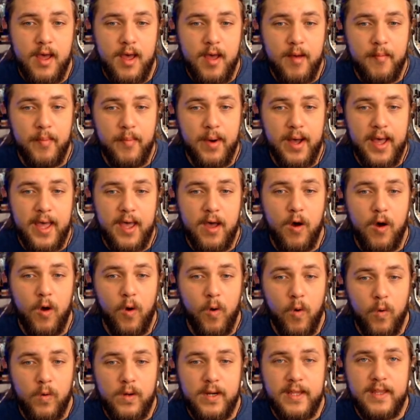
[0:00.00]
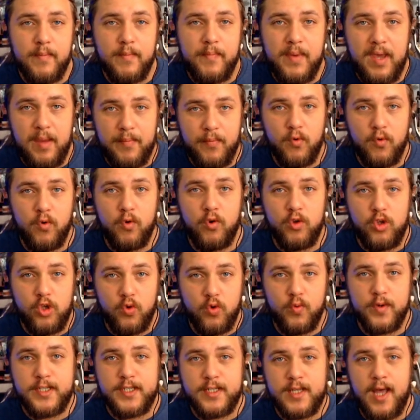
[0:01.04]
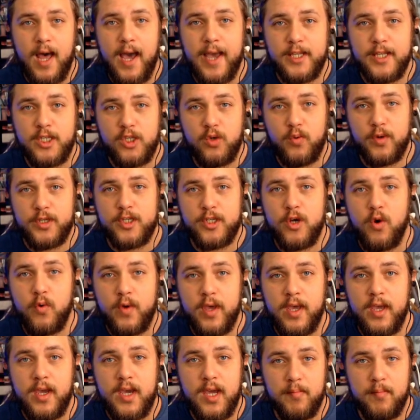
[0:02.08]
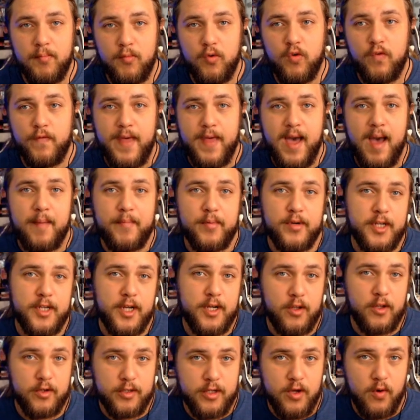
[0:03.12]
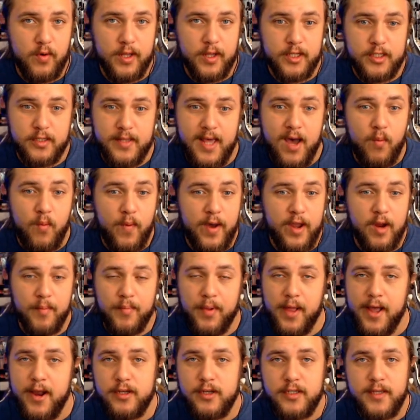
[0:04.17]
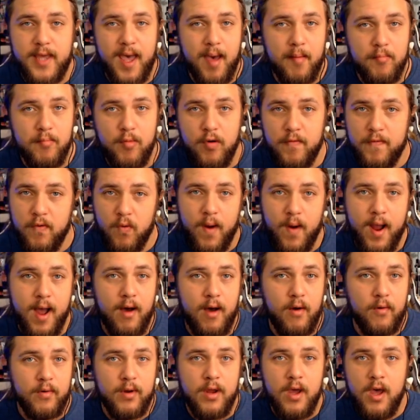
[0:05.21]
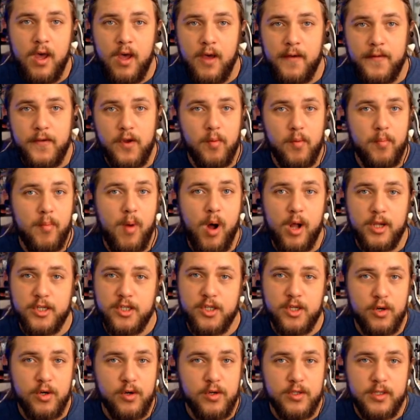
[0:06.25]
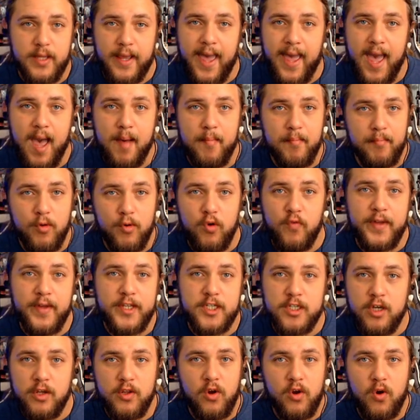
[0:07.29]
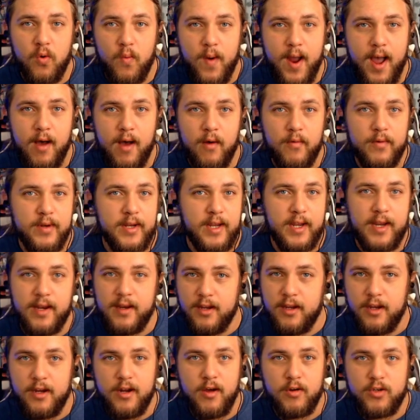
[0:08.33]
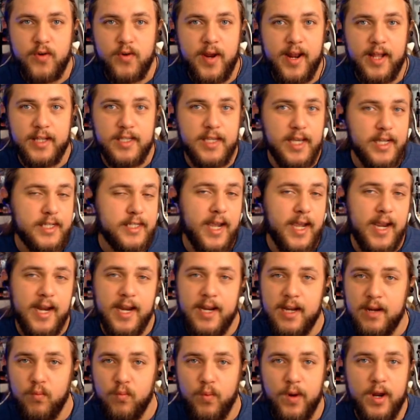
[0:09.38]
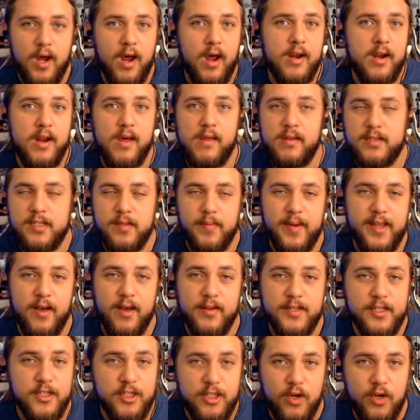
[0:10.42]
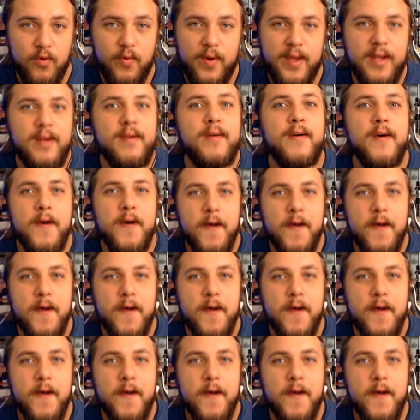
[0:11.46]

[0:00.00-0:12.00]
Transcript: But only the people who you assign to a token can move that particular token. So that way your players can't move around. Your monsters, they can't move each other around and, you know, try to dictate what somebody else is doing.